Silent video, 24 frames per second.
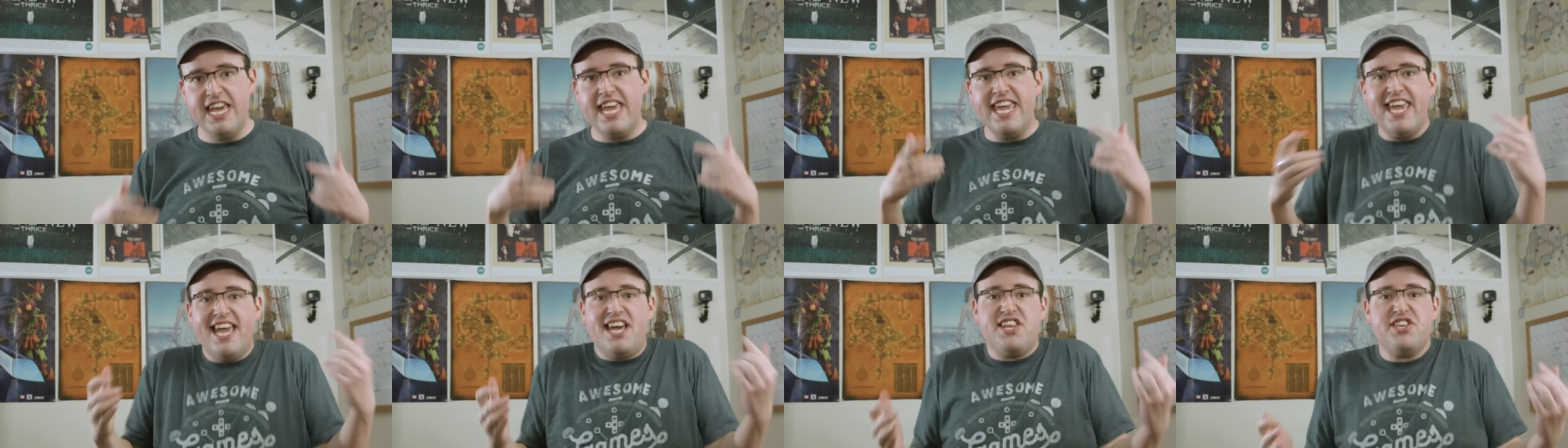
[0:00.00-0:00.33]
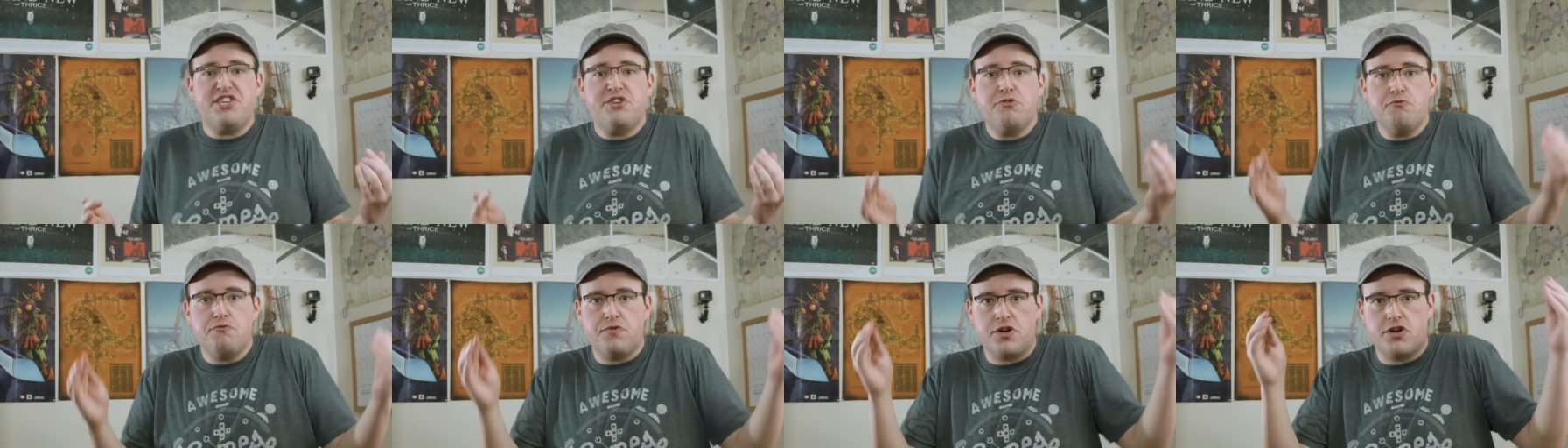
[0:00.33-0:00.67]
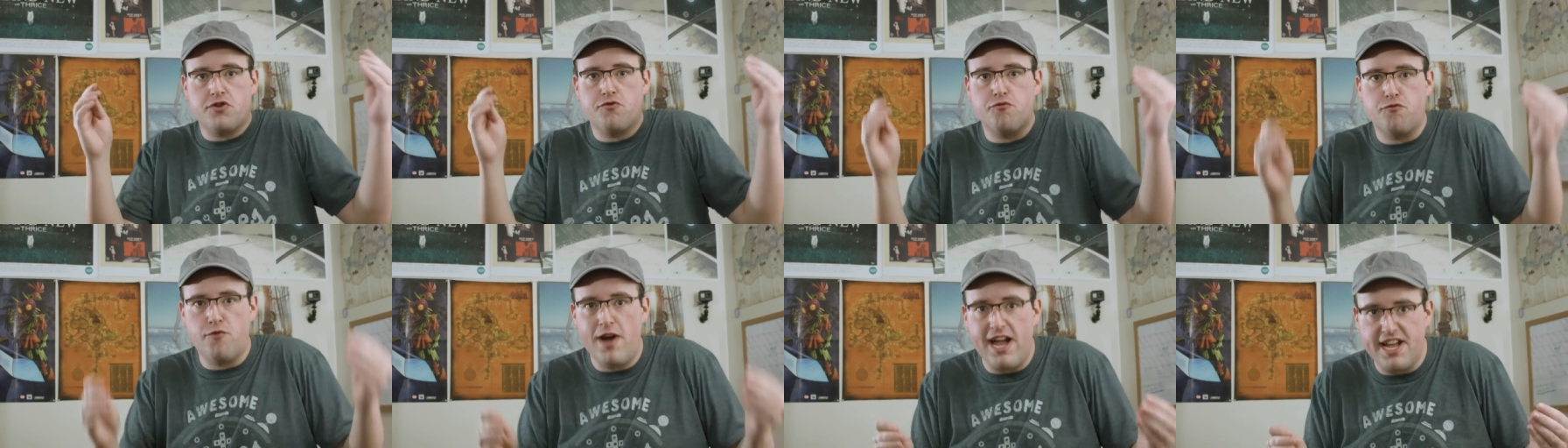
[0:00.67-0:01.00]
he has to
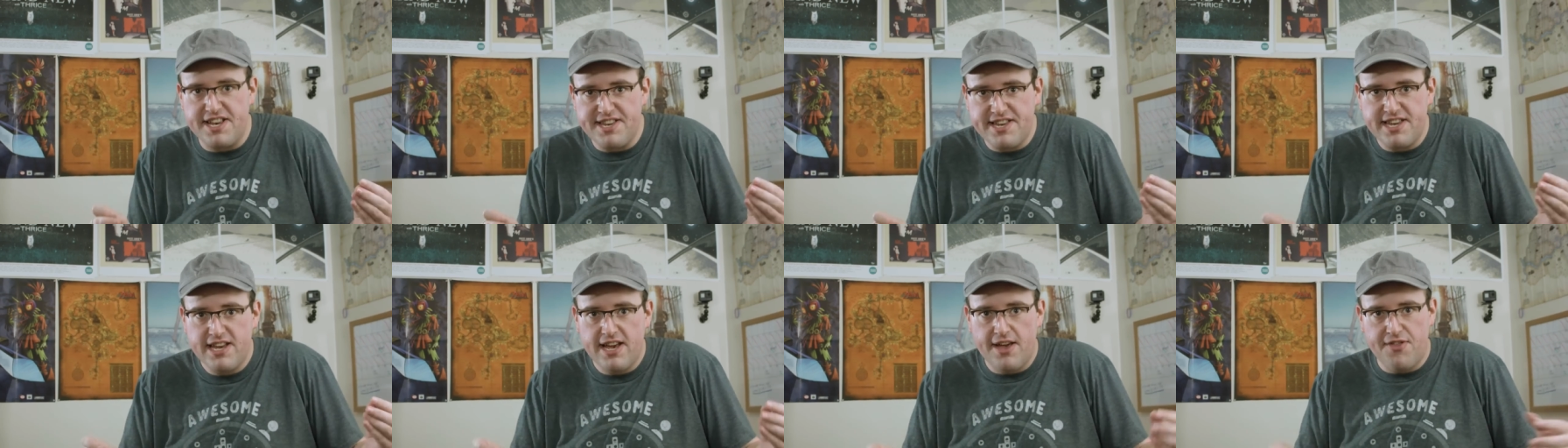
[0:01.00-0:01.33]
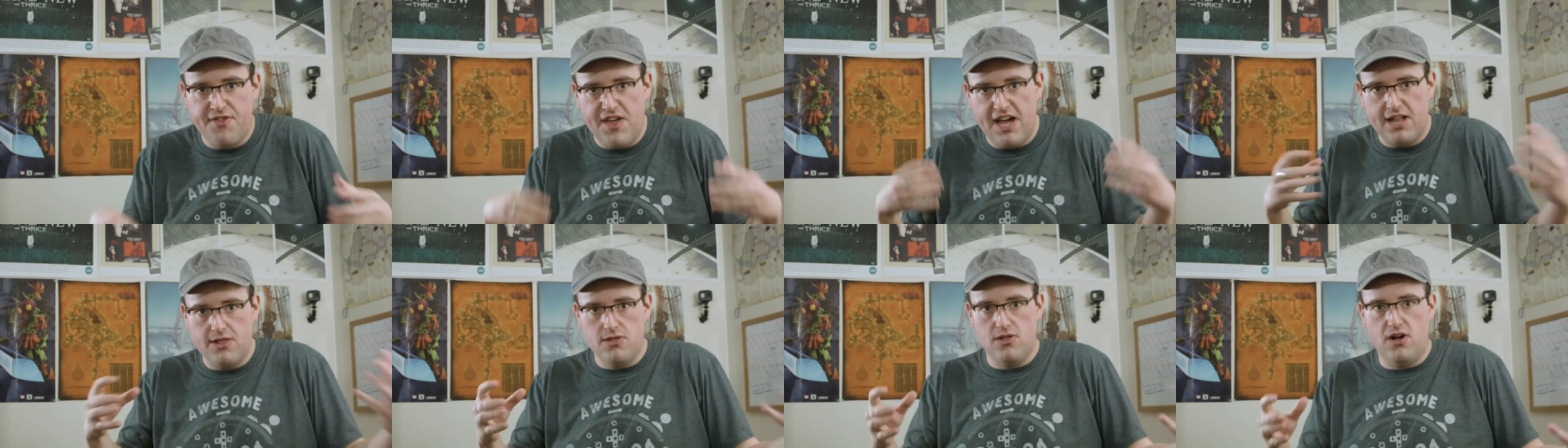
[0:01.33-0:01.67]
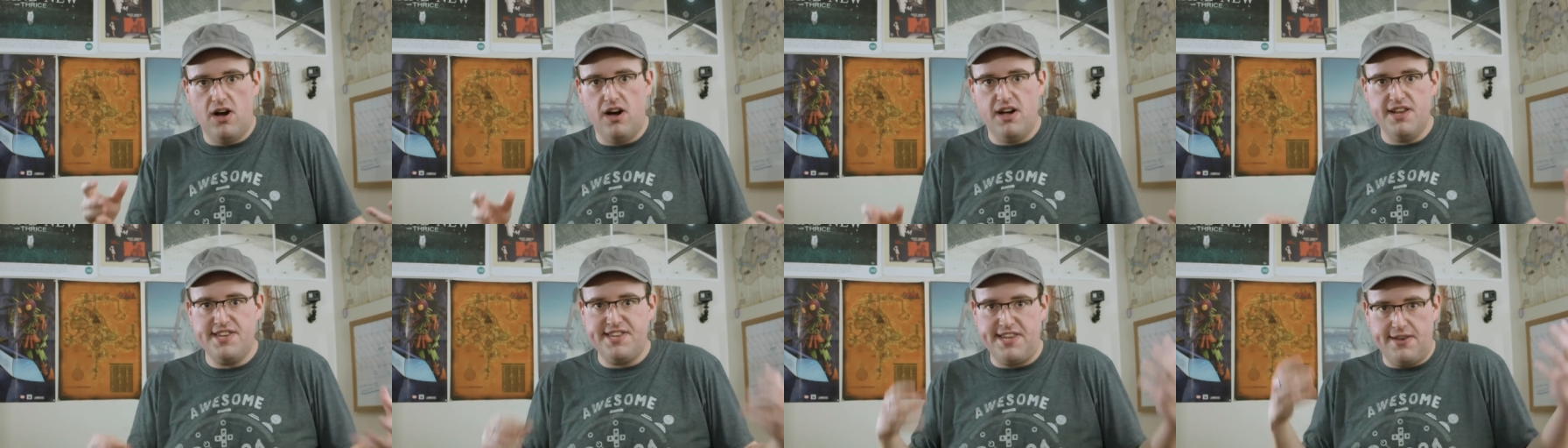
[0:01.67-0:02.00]
regret that
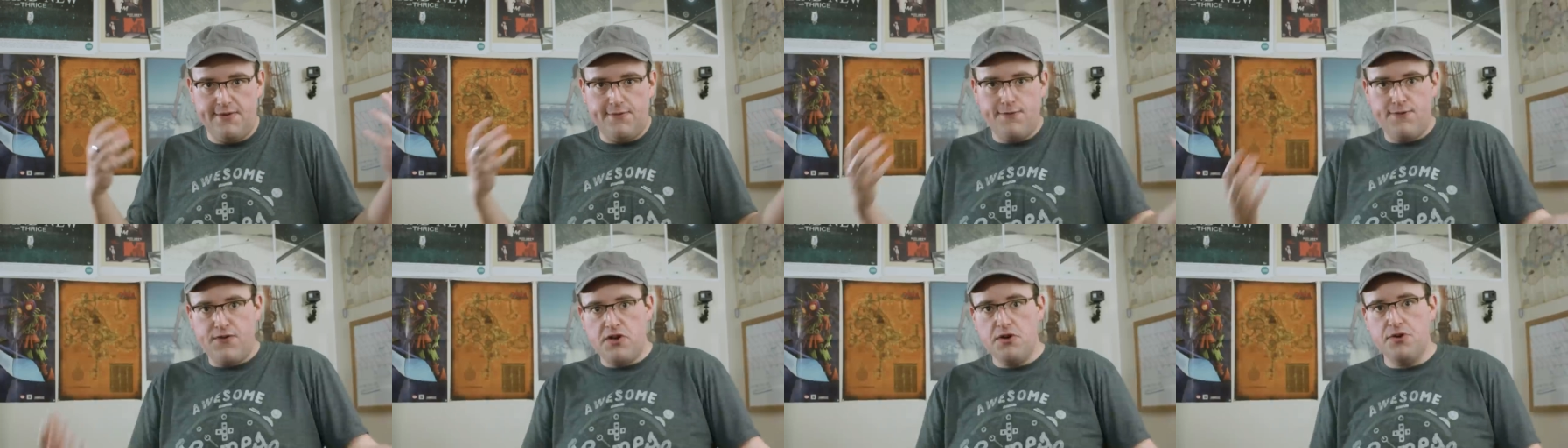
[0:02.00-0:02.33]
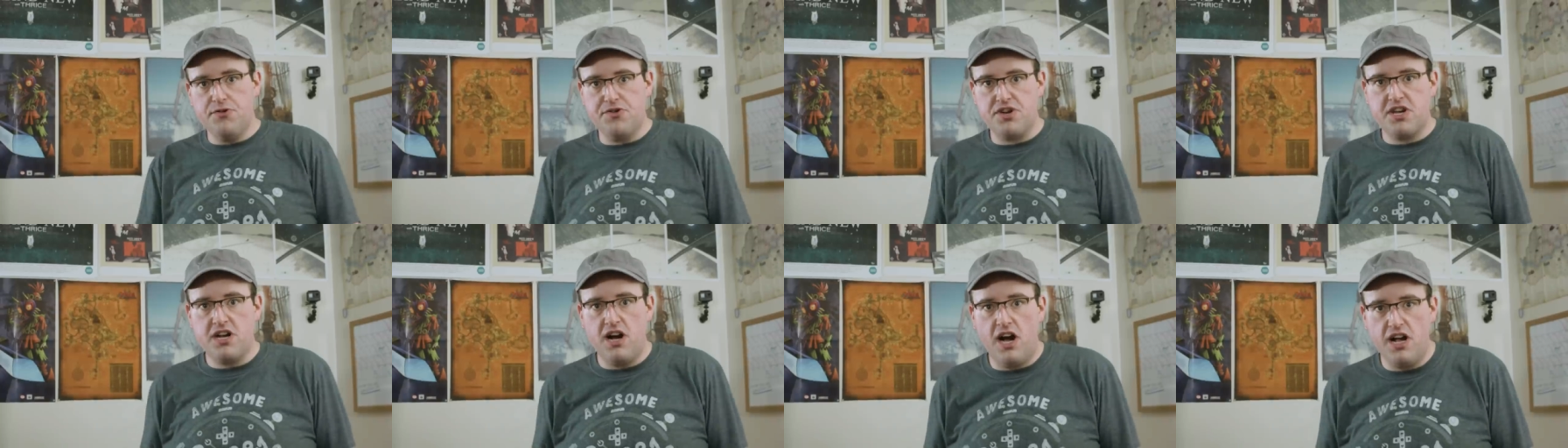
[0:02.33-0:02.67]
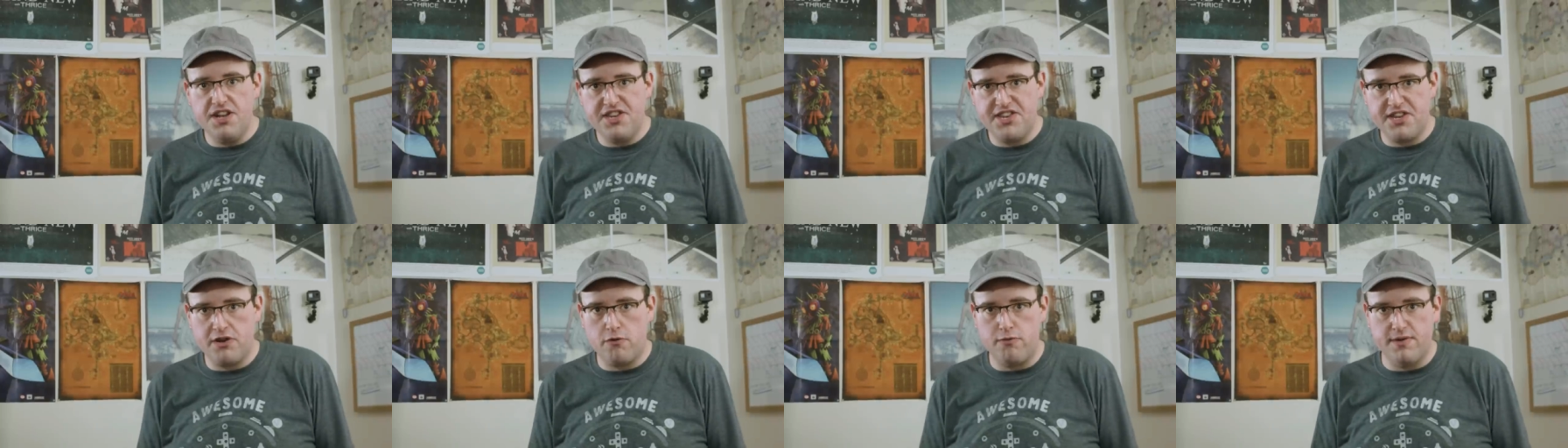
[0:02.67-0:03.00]
loss and feel the
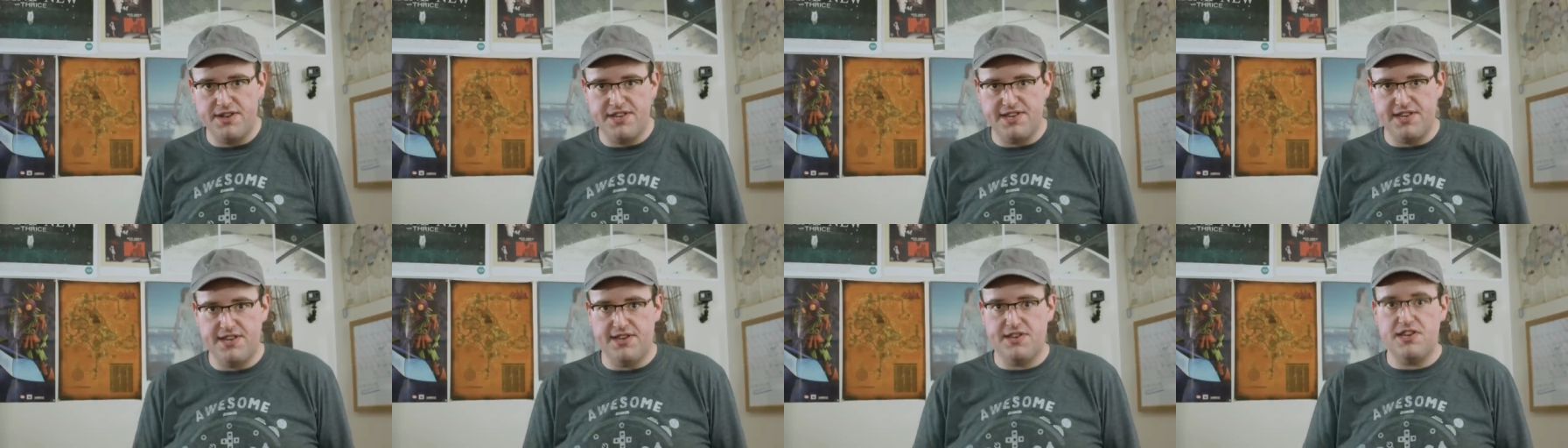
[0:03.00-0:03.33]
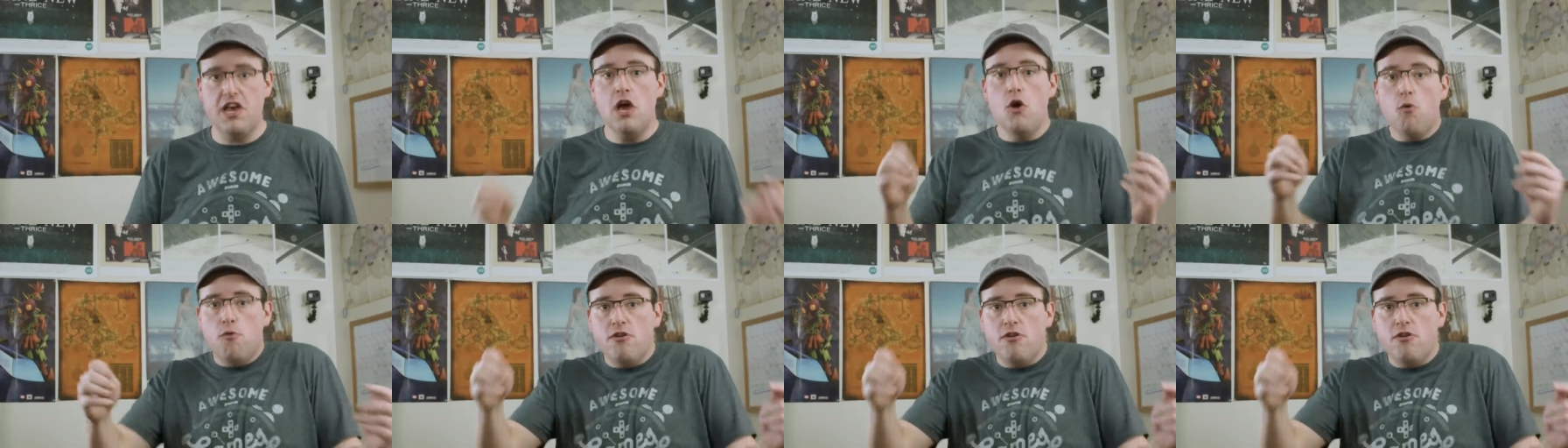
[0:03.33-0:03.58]
consequences,